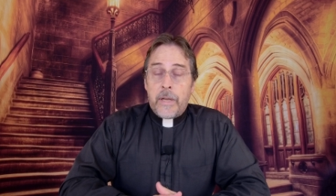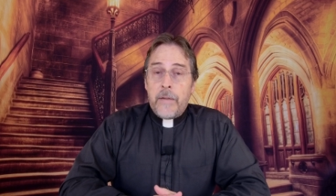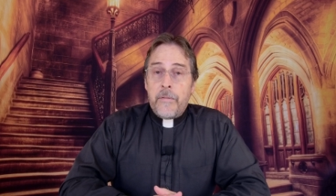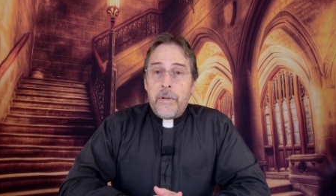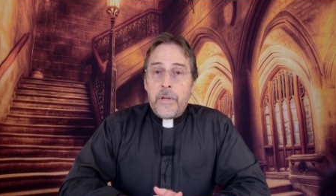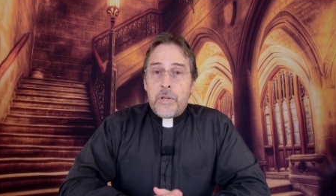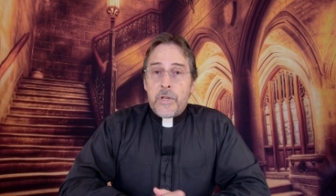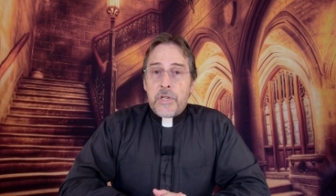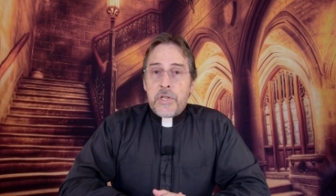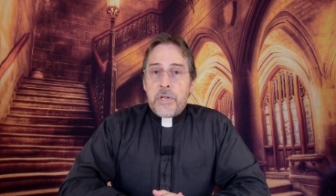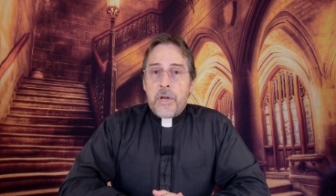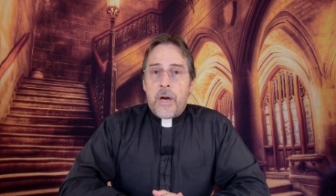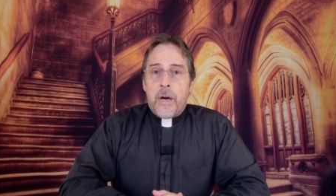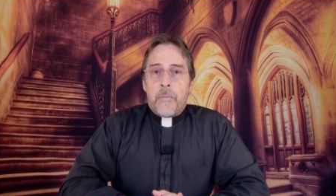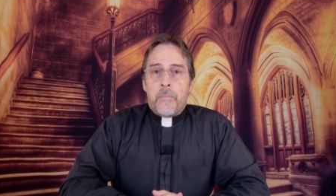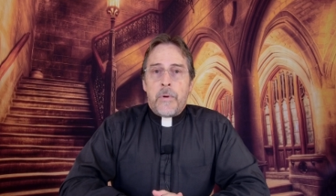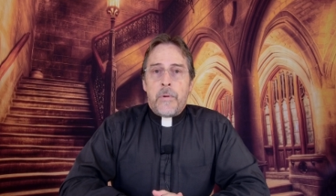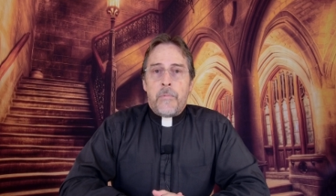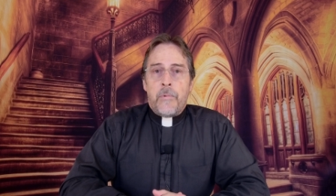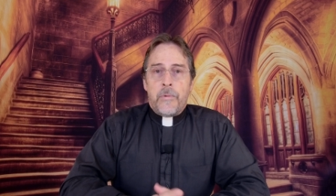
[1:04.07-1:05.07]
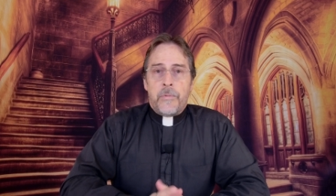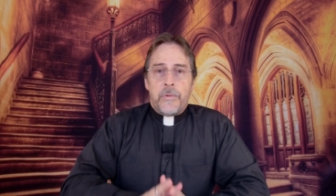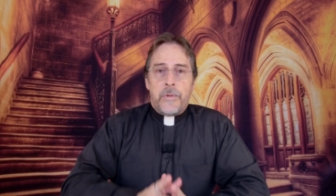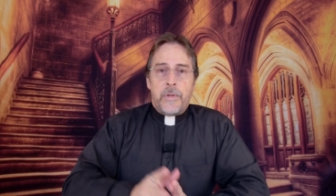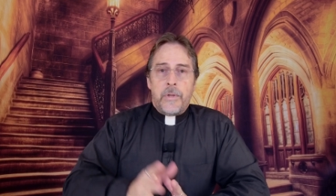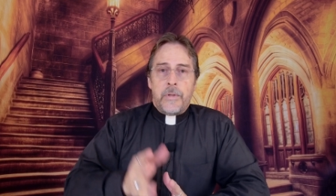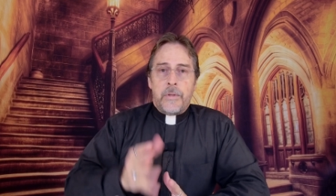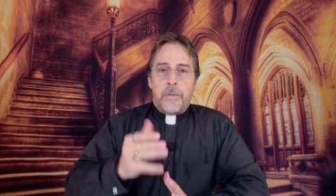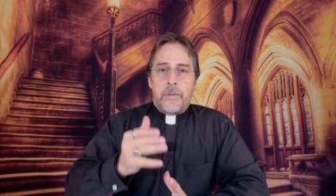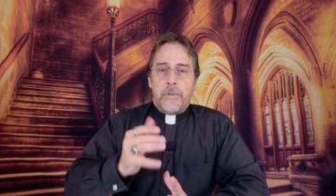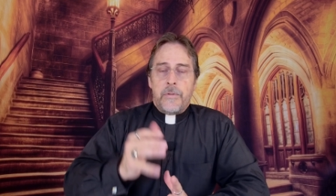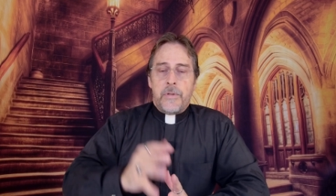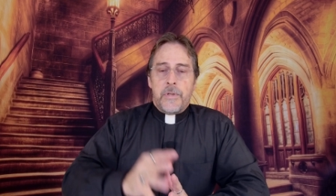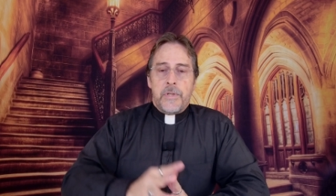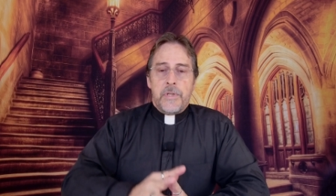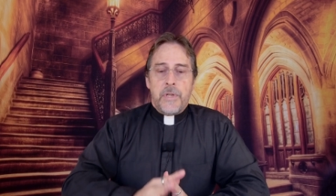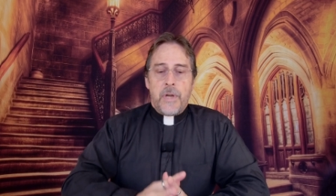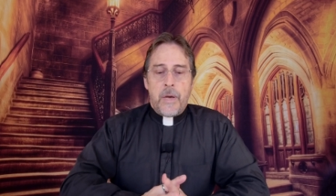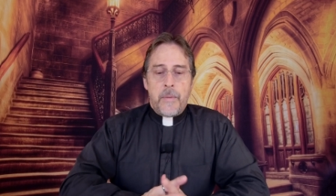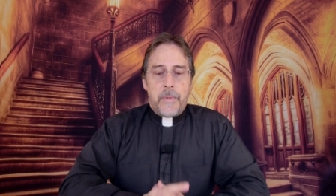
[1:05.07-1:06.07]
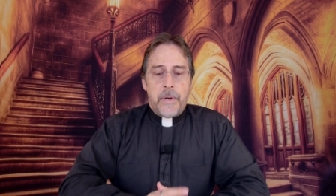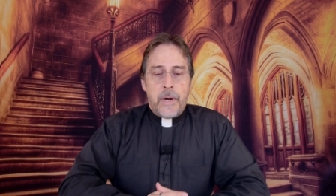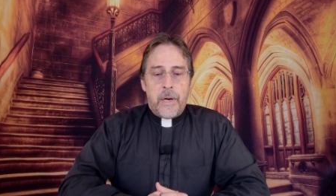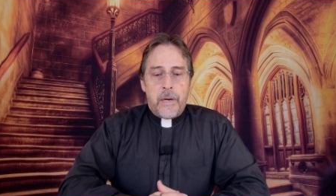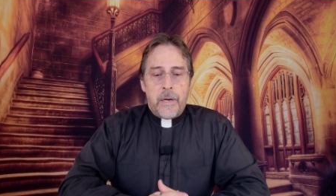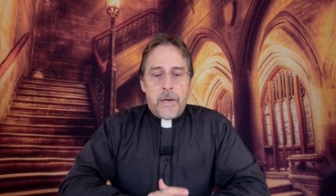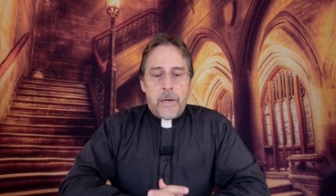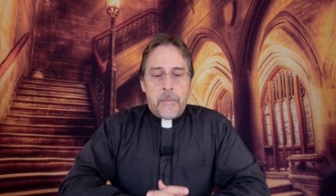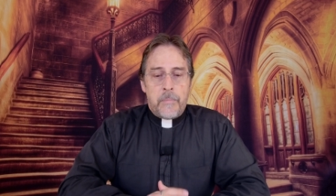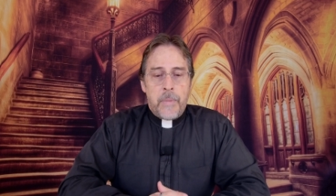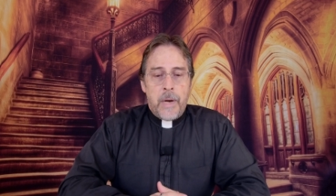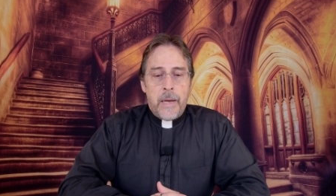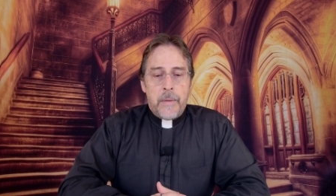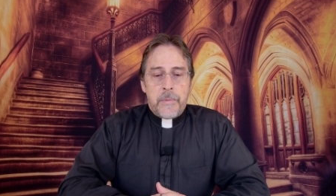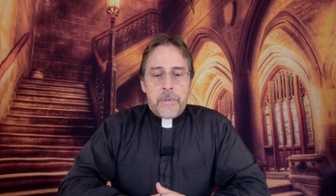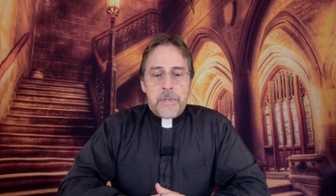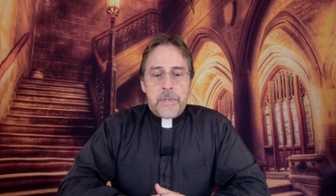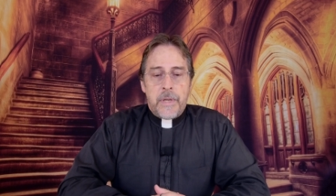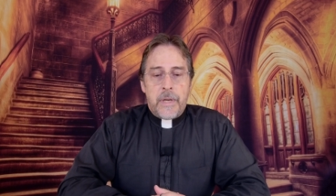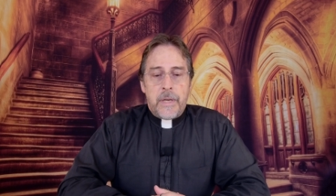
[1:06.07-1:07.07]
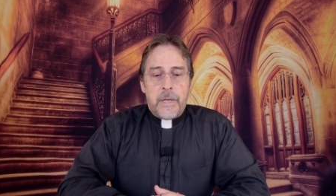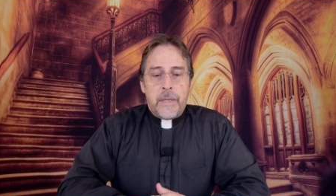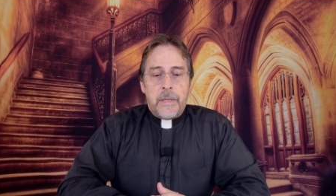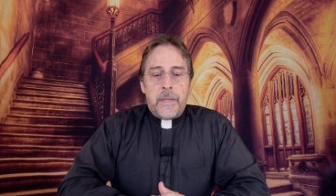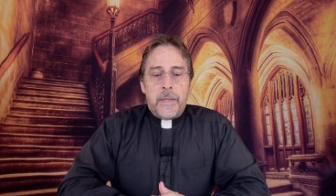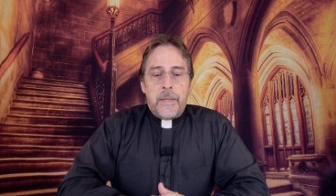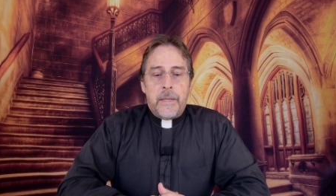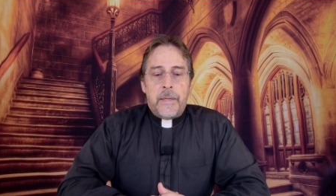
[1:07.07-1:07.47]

give you the psalm. We won't do, do the psalm in our, our, Bible study,